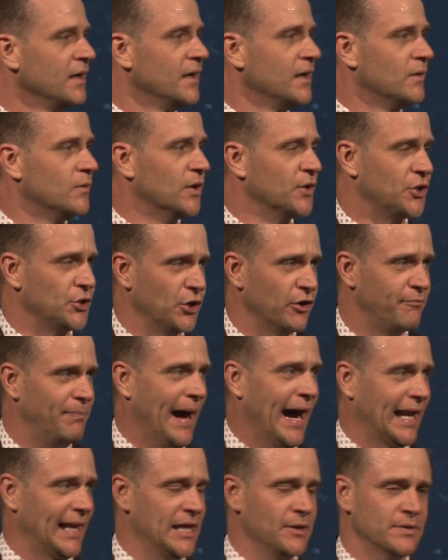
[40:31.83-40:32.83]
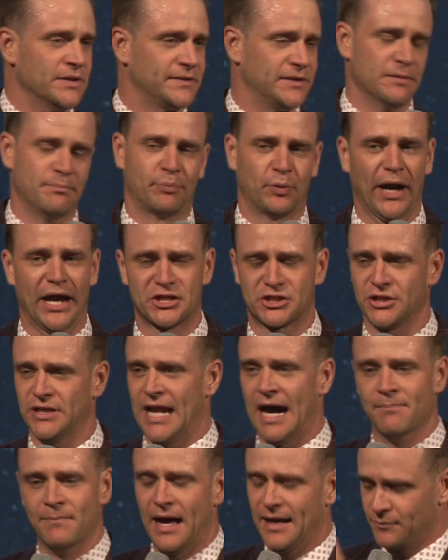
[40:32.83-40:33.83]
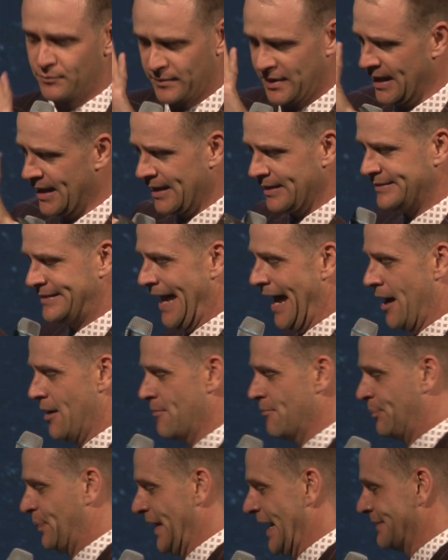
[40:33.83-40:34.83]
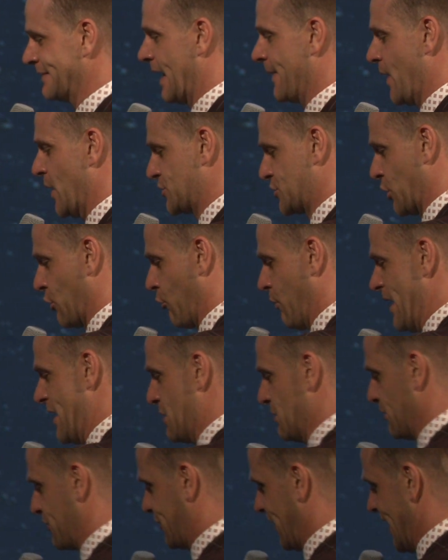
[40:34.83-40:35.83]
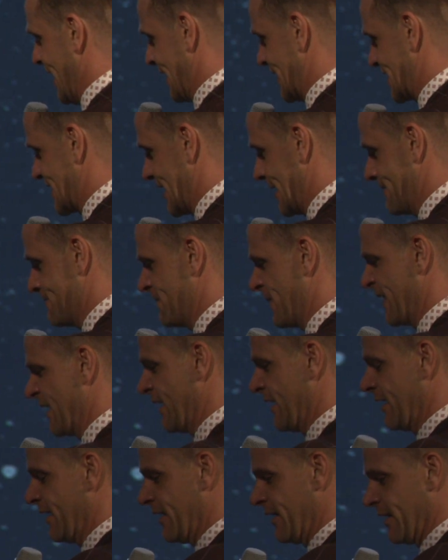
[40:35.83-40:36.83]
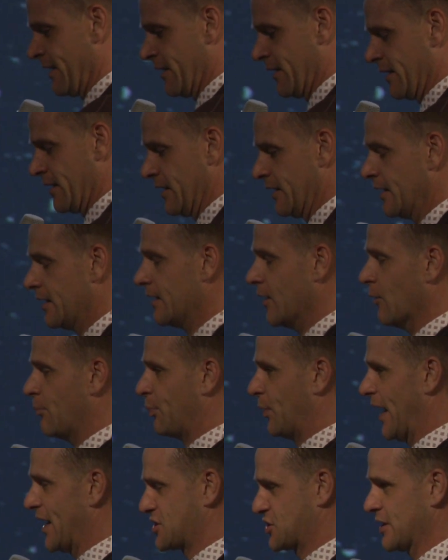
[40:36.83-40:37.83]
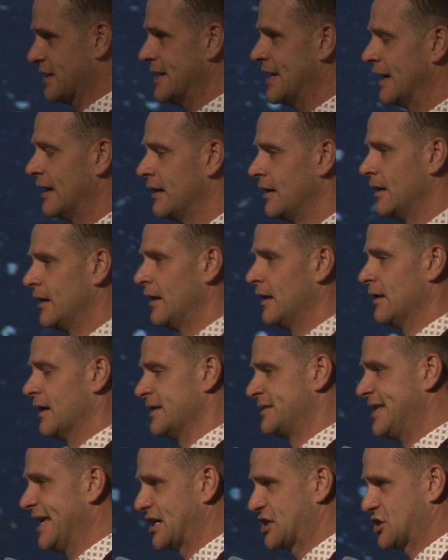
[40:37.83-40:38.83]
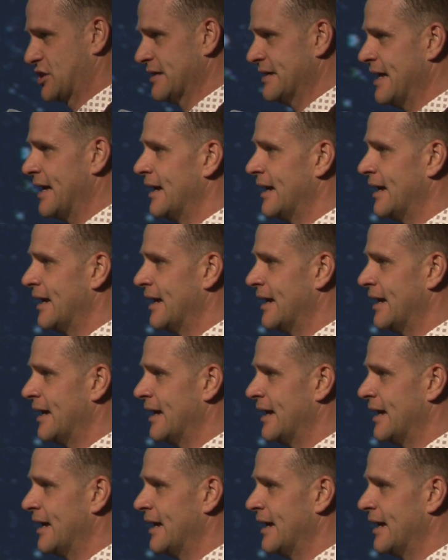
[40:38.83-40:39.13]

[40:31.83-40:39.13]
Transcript: whether you're battling with depression, I'm not downplaying that. Those are real things. Oppression, addiction,